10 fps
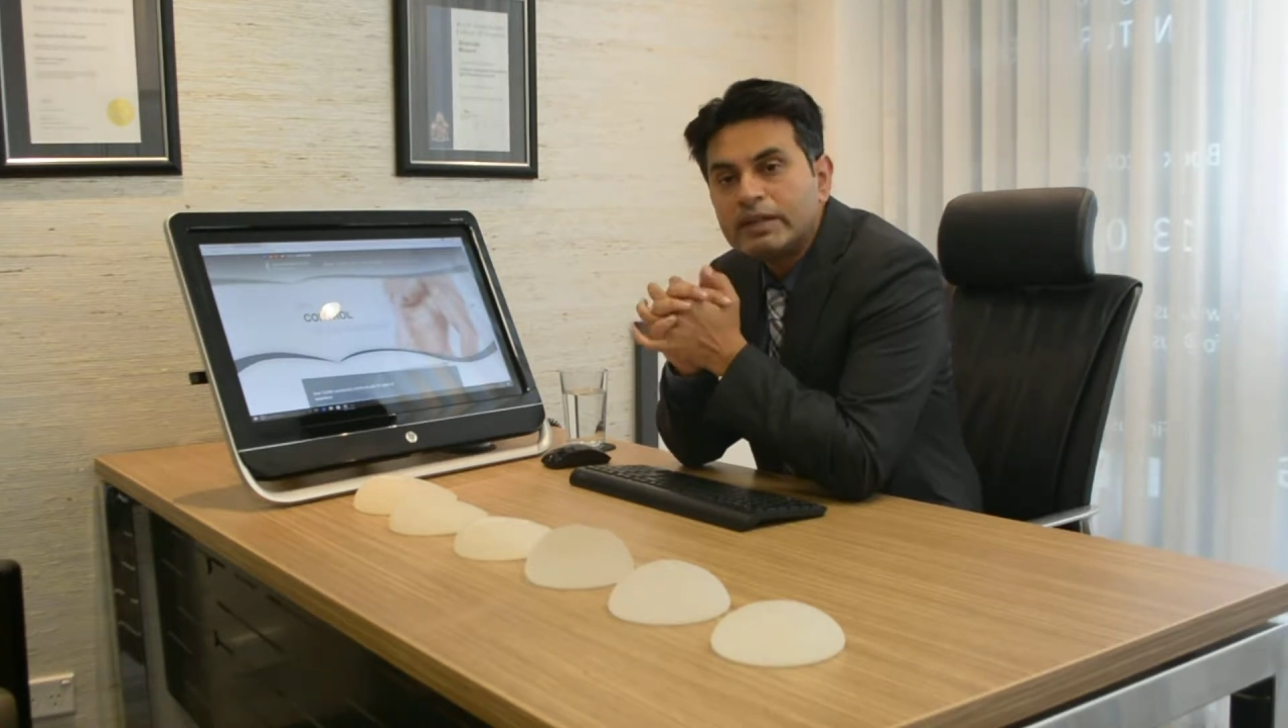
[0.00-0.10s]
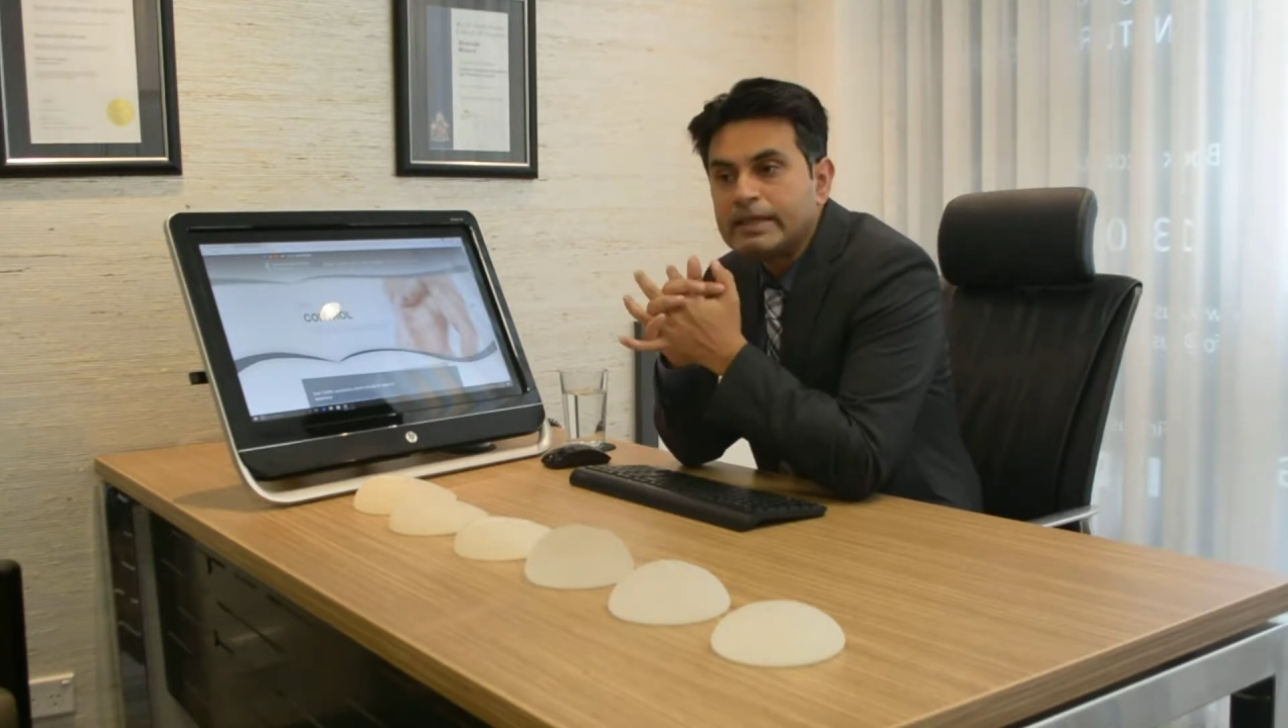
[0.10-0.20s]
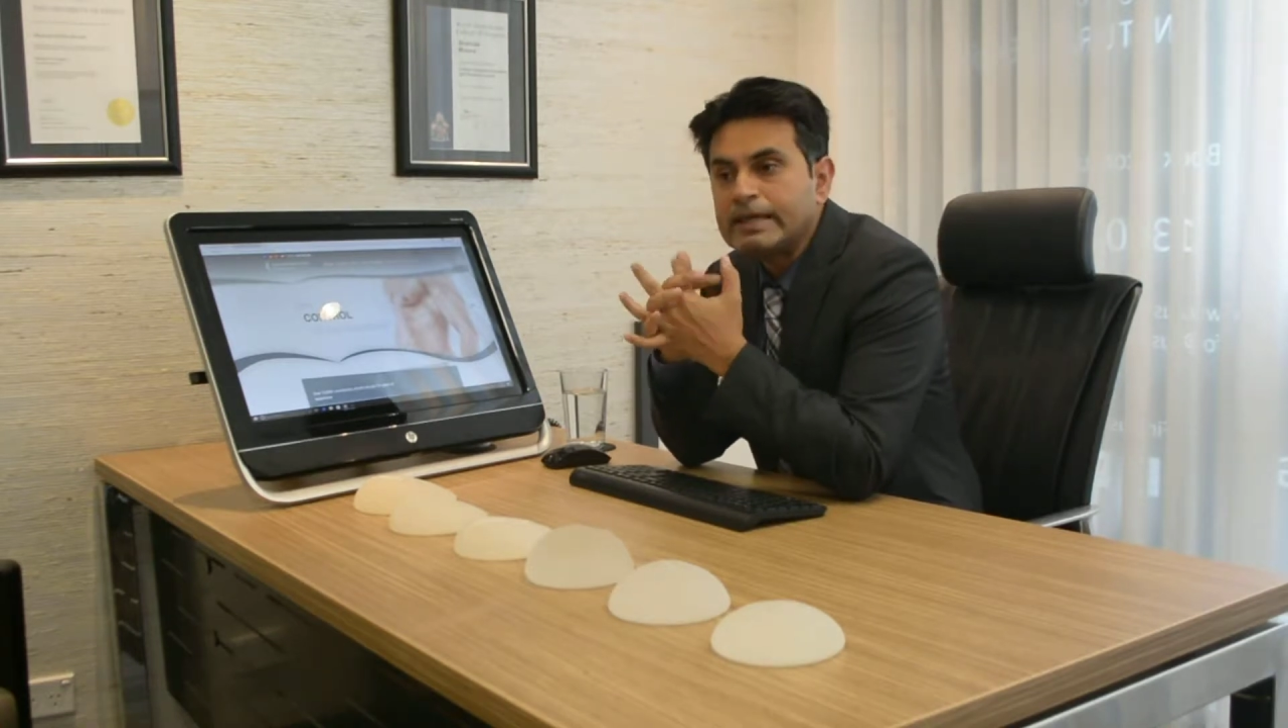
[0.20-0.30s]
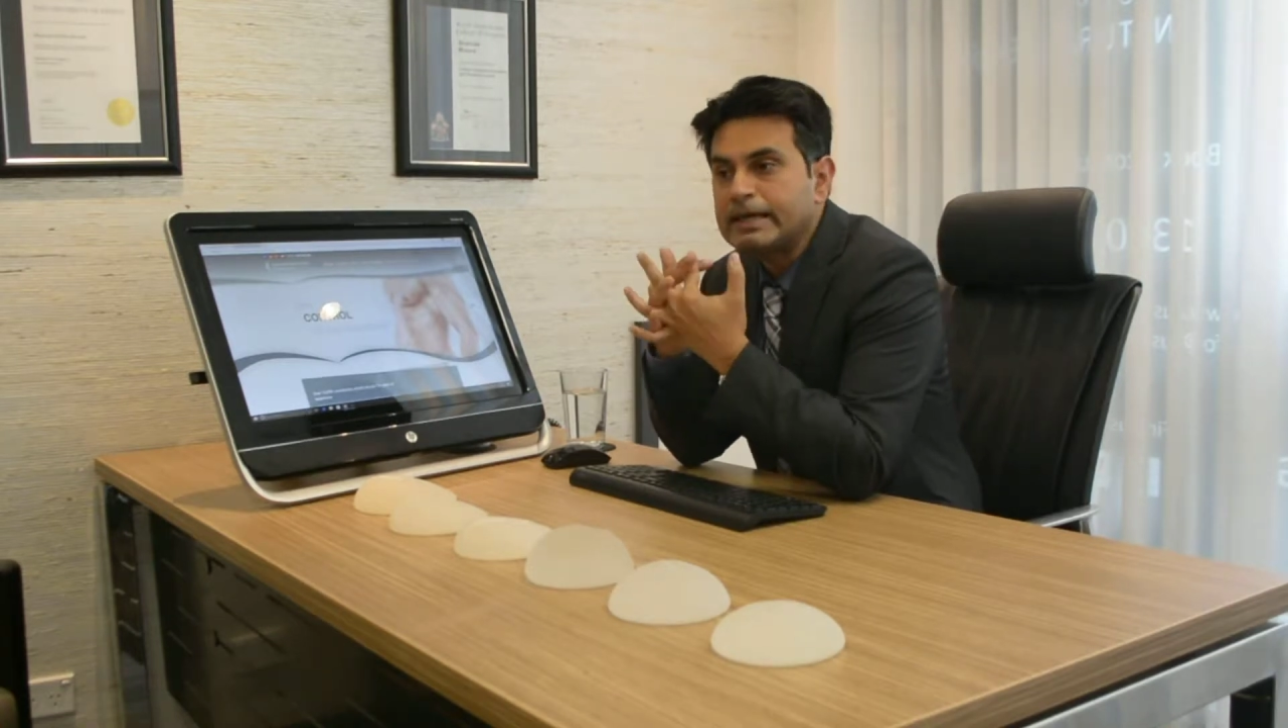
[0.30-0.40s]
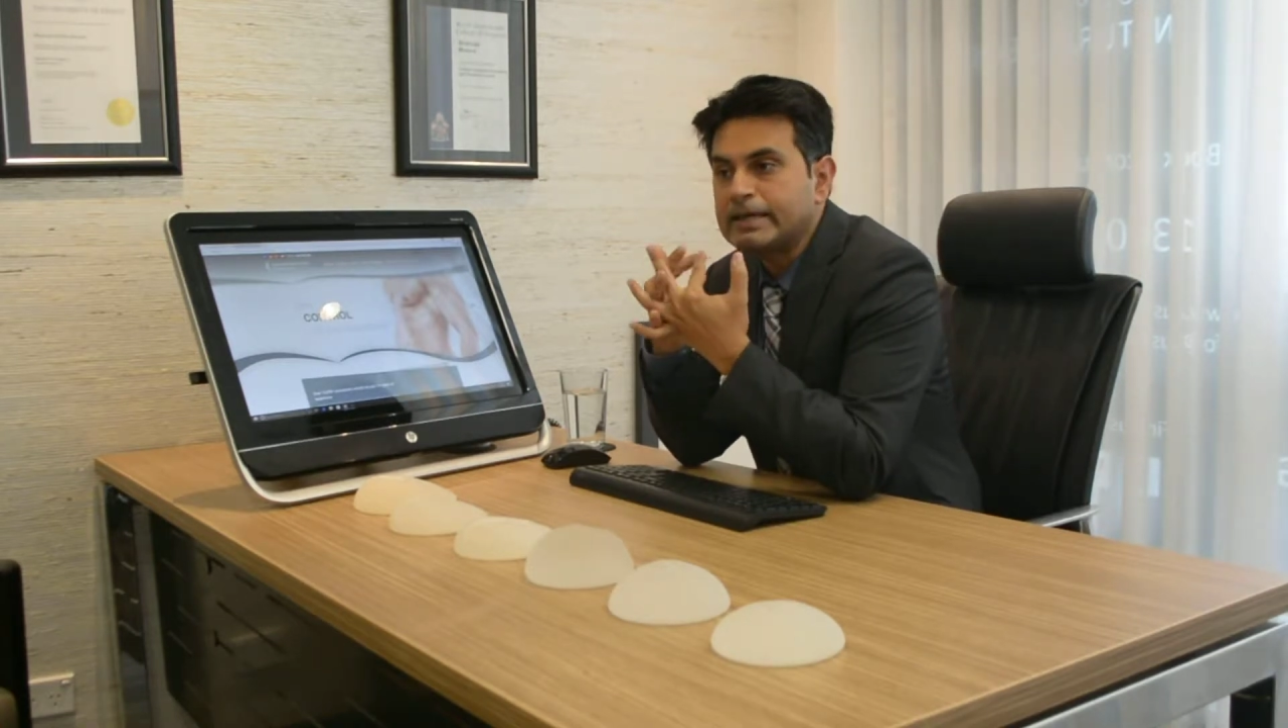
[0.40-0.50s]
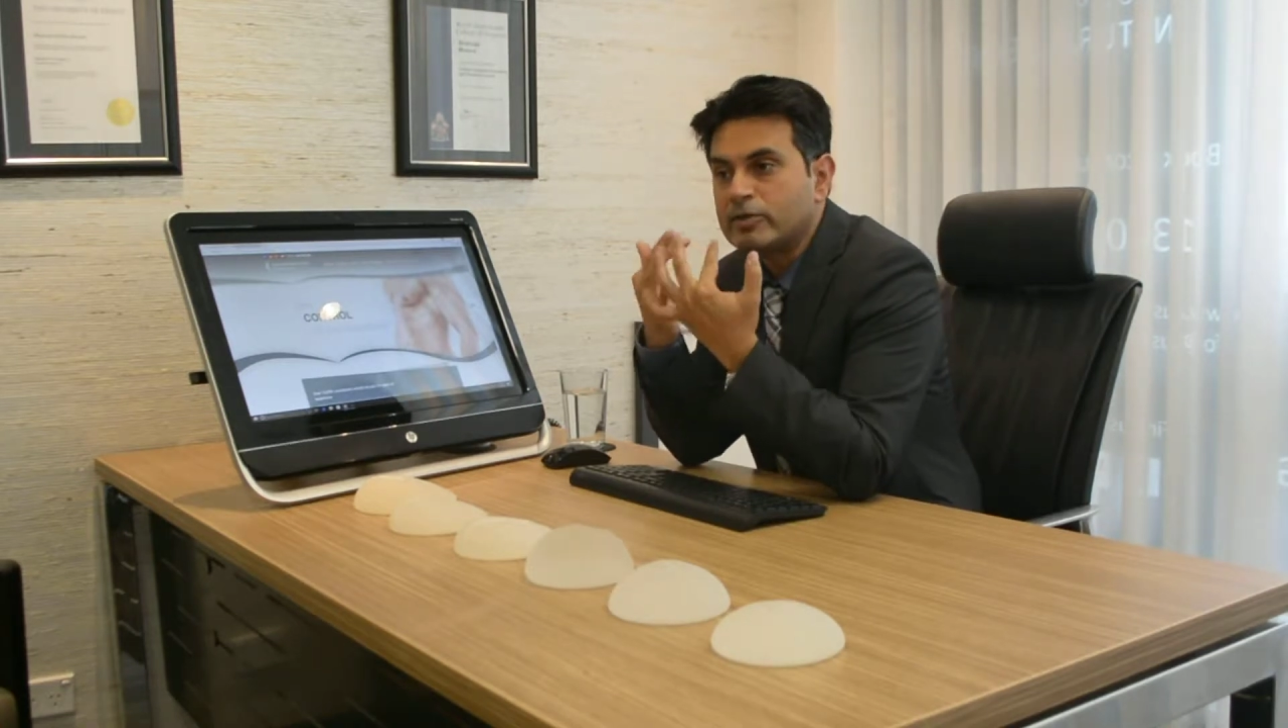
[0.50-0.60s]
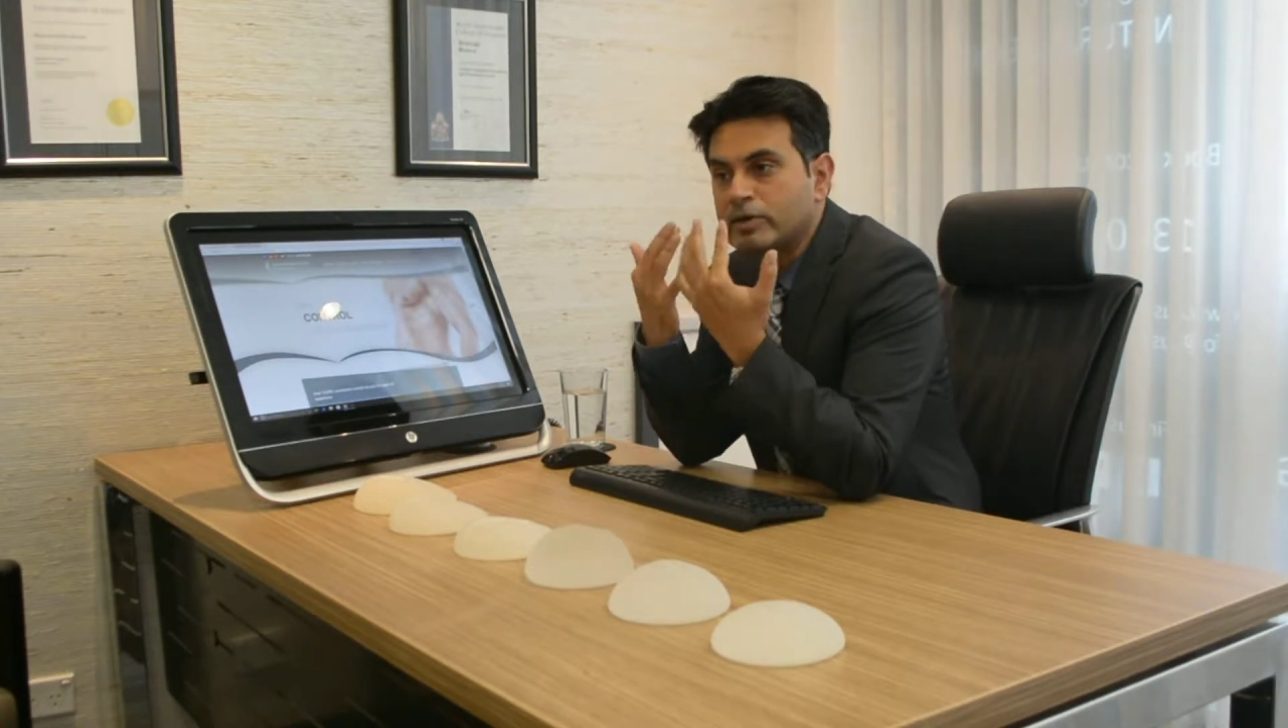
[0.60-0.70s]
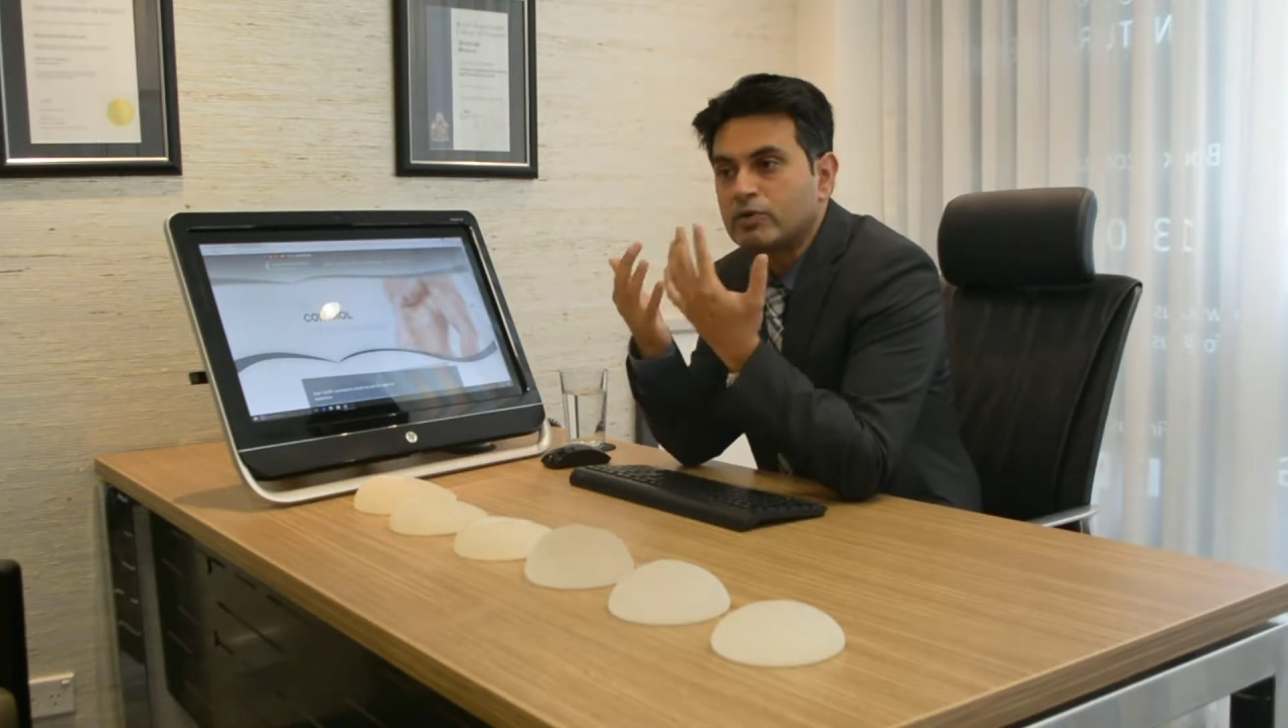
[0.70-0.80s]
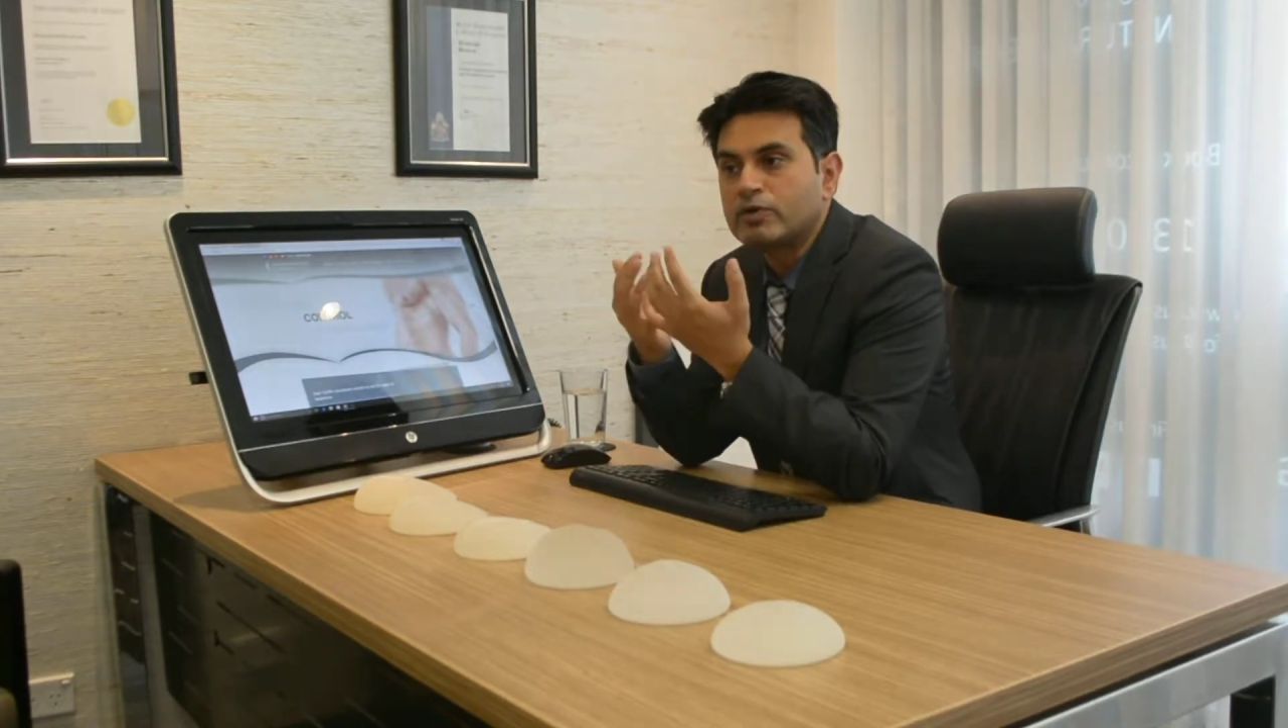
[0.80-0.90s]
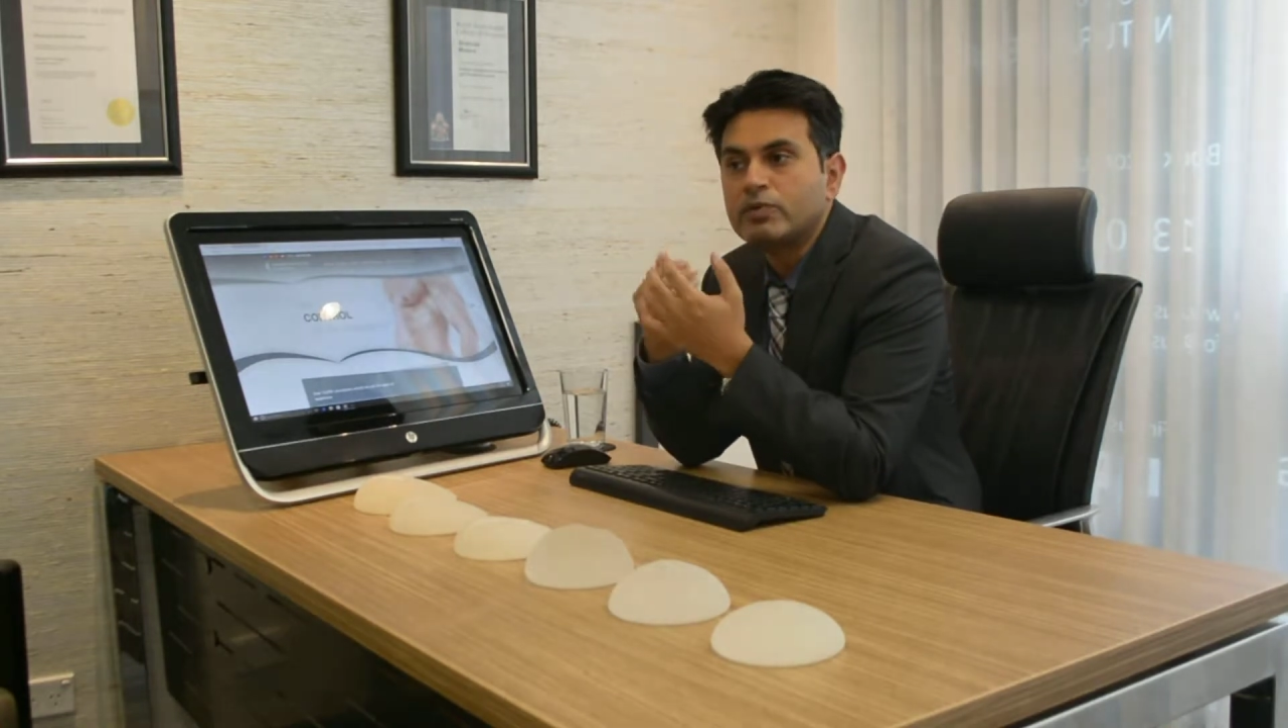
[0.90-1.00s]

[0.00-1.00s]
thinking that, look,